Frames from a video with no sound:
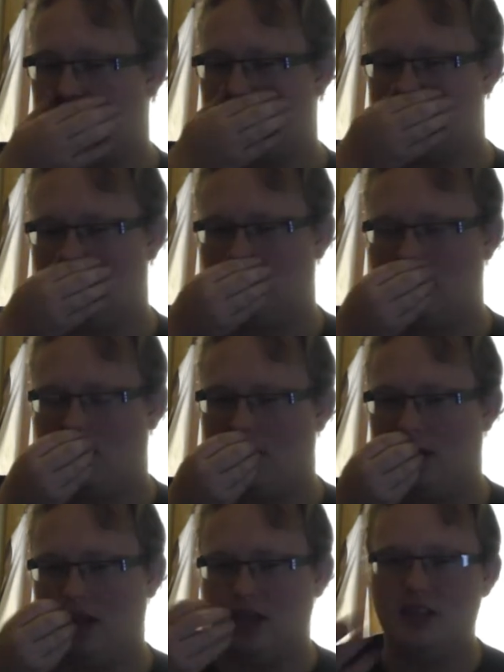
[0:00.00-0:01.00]
it
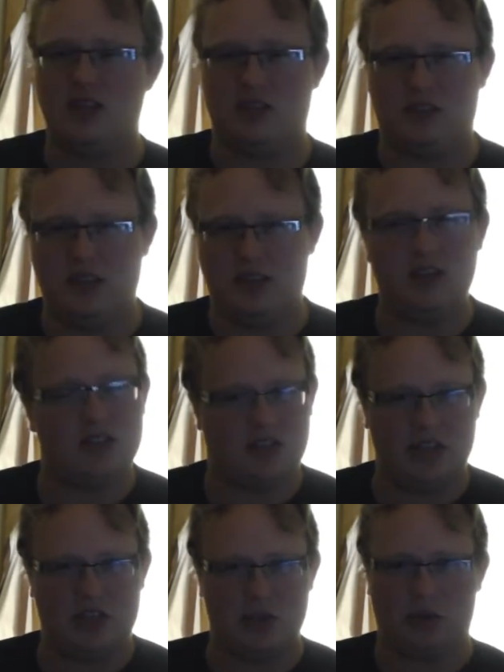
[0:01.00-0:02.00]
is
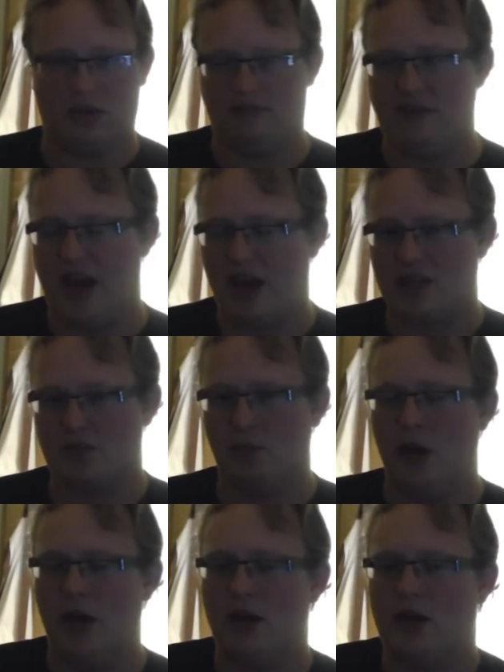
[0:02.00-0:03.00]
digital effects,
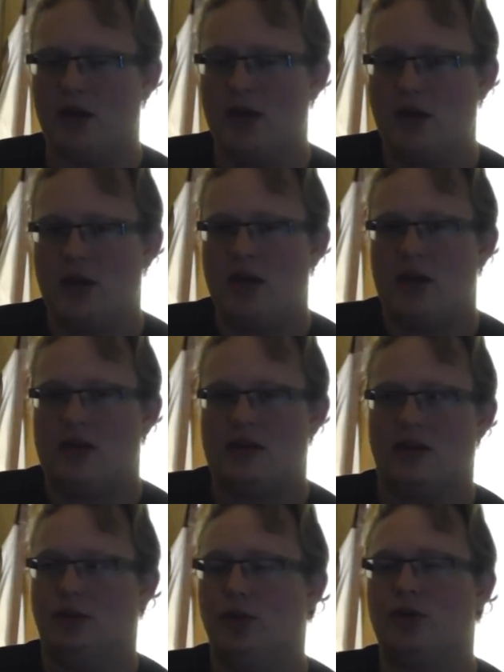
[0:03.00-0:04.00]
but
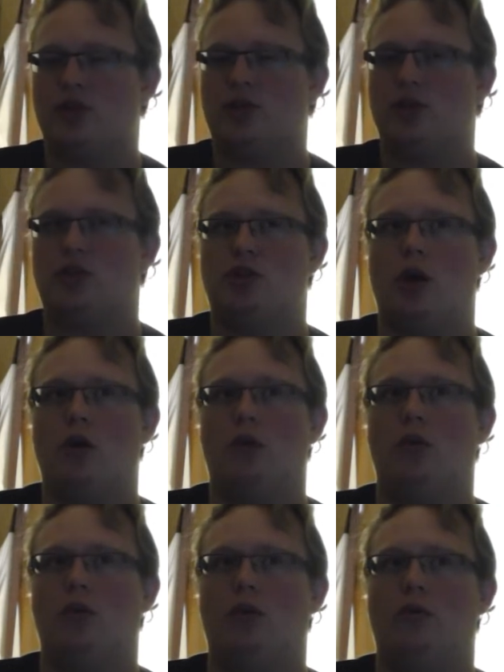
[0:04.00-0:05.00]
it looks
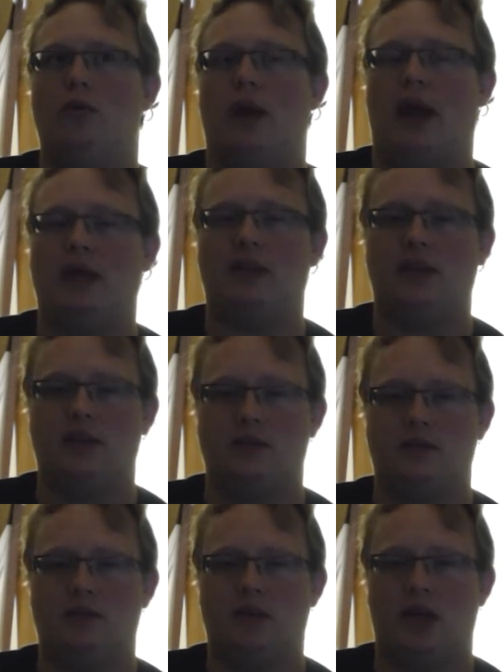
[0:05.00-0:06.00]
so
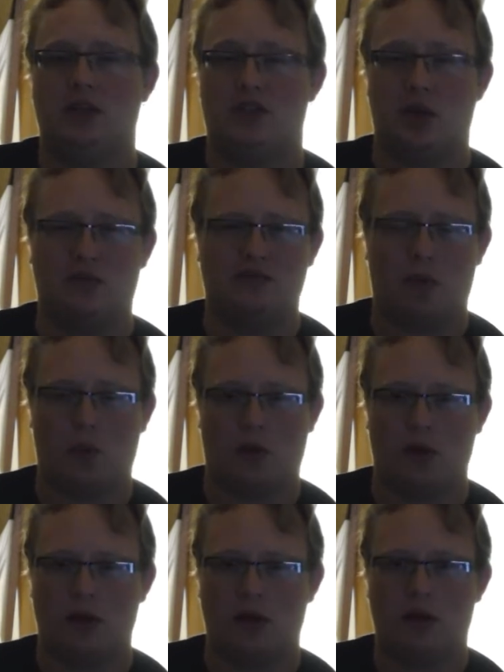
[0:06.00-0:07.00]
alien and so
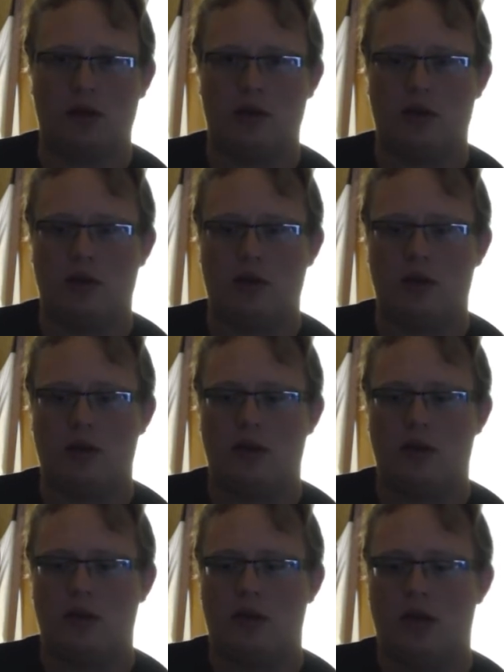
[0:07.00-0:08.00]
foreign.
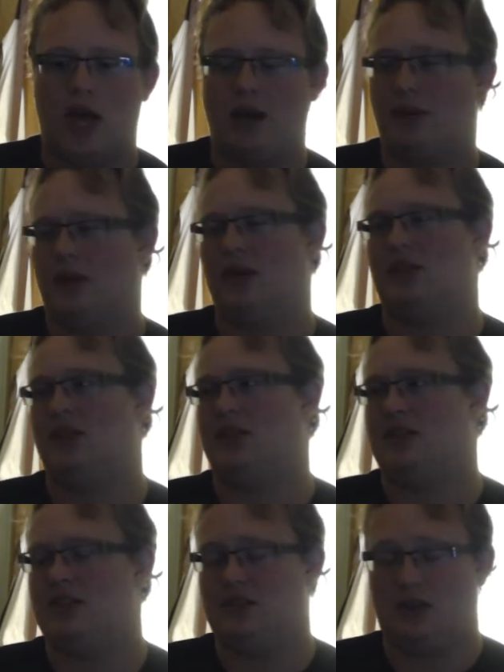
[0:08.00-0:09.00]
I mean,
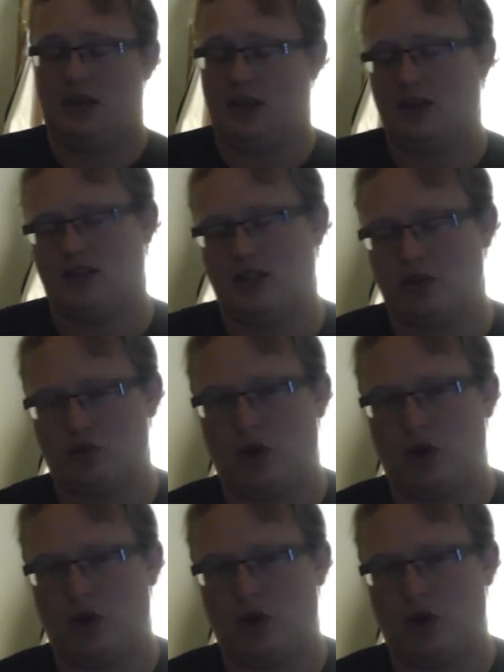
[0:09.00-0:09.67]
it's and as they